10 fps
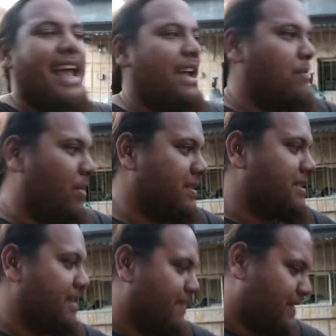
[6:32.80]
it was
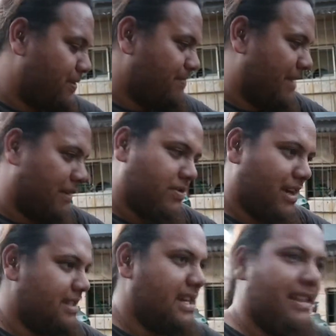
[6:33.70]
difficult, I
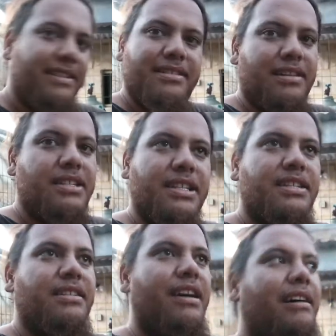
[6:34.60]
tried saying this like 6
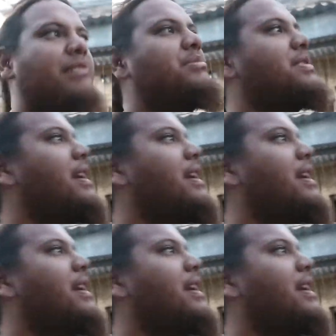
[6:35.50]
times,